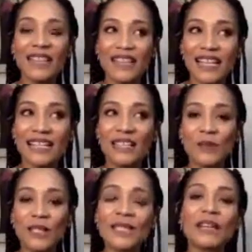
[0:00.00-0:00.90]
that's,
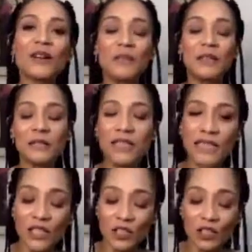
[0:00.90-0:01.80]
once I complete my
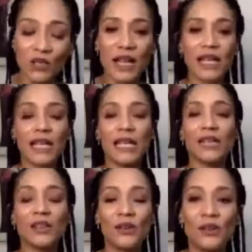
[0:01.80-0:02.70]
teacher training,
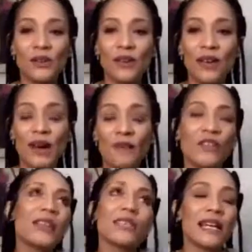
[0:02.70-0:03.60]
you know, I'm
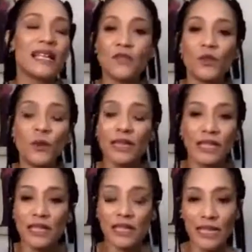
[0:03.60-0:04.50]
very excited for where it's
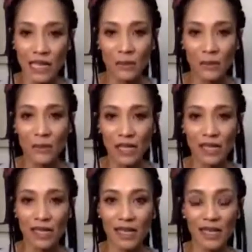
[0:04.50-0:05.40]
going to take me.
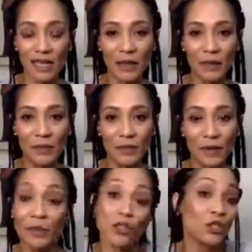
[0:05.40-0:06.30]
I'm
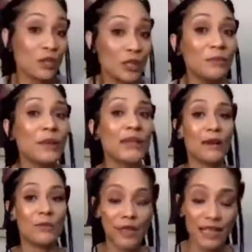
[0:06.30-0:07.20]
not sure, but
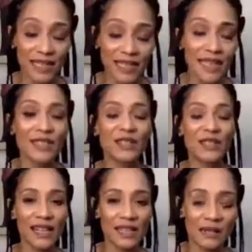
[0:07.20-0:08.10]
I'm really excited.
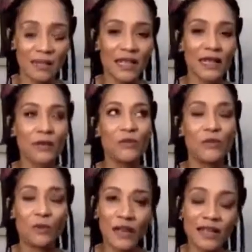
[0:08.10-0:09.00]
So that's something that I'm
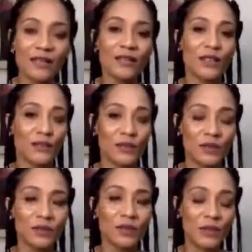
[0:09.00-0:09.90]
really looking
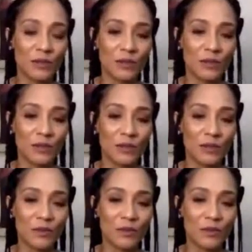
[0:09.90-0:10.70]
forward to at the moment.